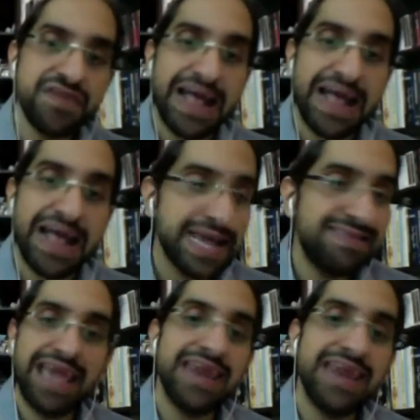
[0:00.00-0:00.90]
that
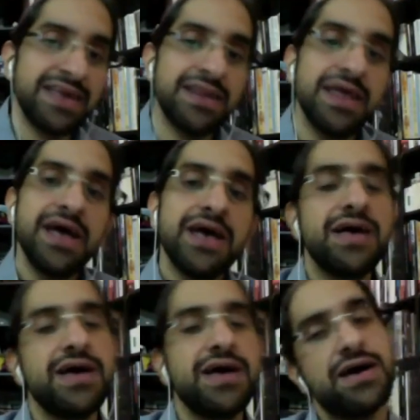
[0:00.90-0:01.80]
sectarian
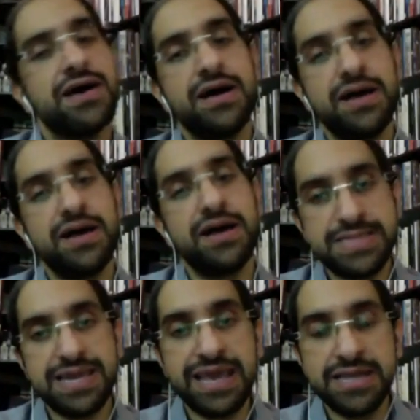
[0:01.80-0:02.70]

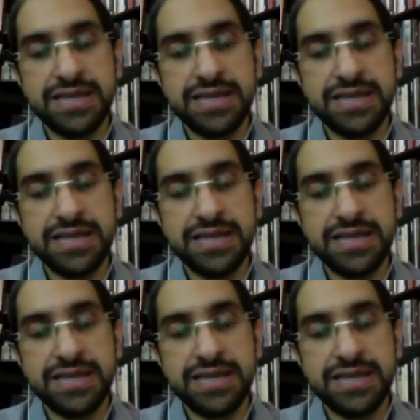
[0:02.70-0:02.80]
Syrian